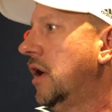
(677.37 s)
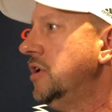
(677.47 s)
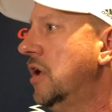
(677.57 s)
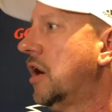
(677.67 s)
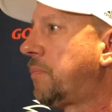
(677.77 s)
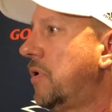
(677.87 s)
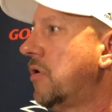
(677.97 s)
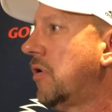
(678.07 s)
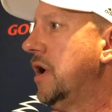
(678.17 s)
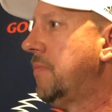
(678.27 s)
a young
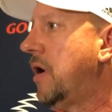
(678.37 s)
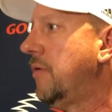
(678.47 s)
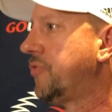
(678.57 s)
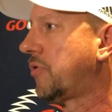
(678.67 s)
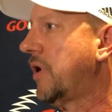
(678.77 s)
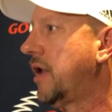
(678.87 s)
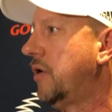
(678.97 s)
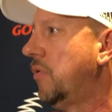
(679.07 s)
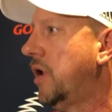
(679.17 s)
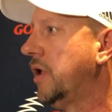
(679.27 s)
program off the ground
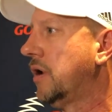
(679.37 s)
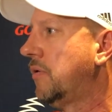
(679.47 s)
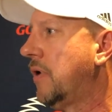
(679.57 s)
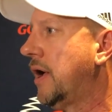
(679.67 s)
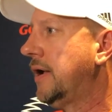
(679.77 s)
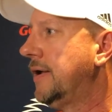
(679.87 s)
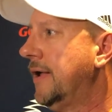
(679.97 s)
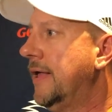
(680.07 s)
and running, right?